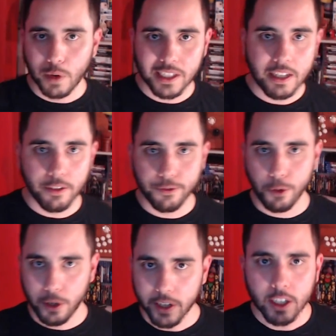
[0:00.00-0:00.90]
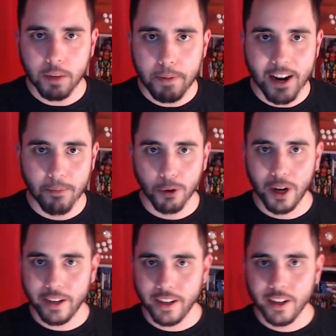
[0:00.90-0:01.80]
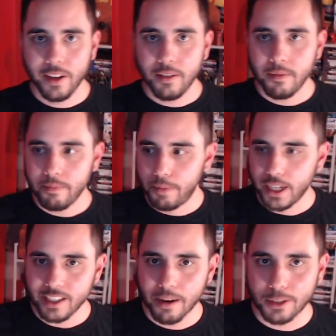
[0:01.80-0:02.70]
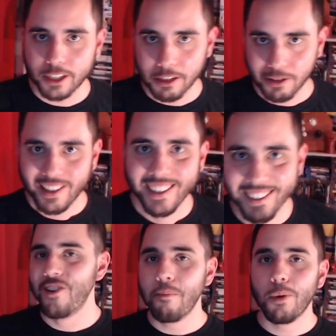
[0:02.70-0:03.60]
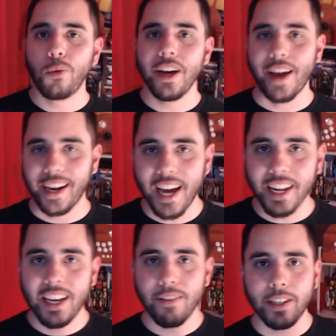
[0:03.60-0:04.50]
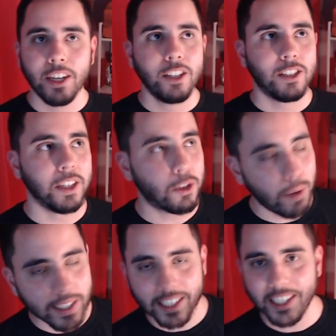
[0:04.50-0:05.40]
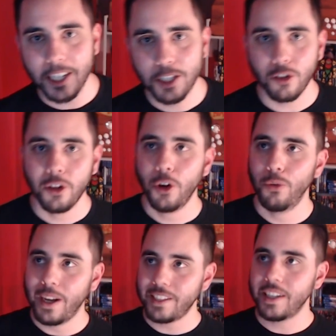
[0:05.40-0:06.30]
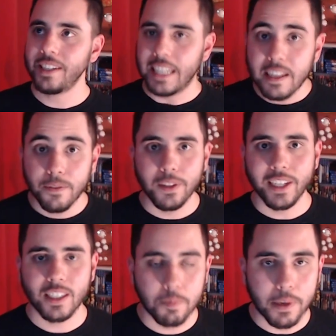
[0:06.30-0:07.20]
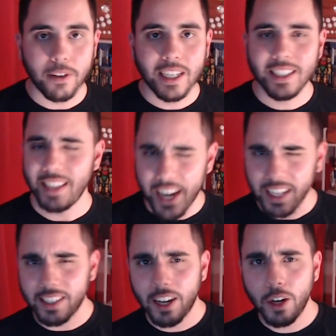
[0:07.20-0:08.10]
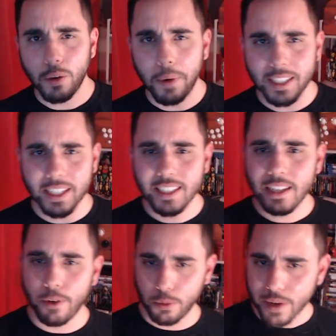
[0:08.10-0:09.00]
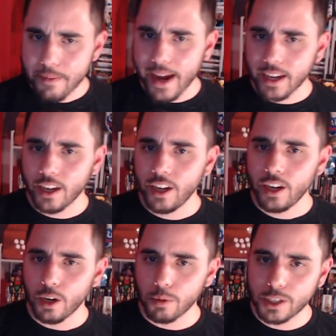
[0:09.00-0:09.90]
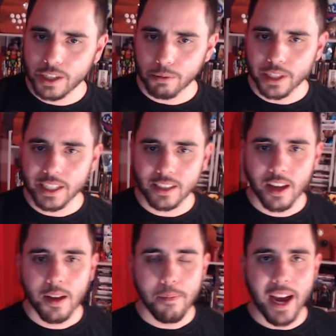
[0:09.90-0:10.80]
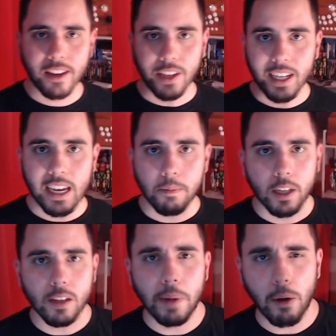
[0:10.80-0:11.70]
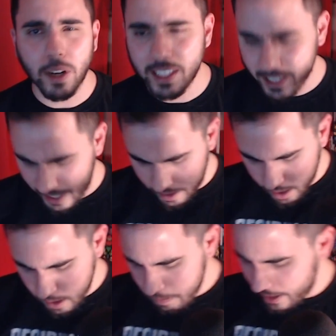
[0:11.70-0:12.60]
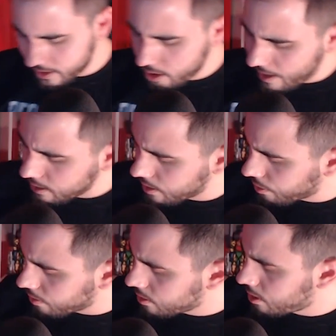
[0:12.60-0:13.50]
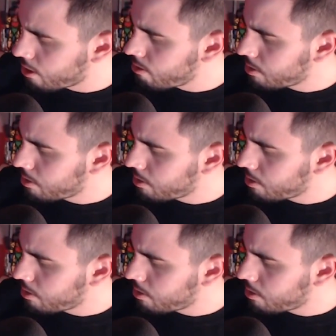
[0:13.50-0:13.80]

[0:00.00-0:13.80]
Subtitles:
Resident Evil 4 could be number 1, but it's number 2. For number 1, I gotta give it to the quintessential Resident Evil experience, that is Resident Evil Remake, originally released back on the Gamecube, I want to say back 2002,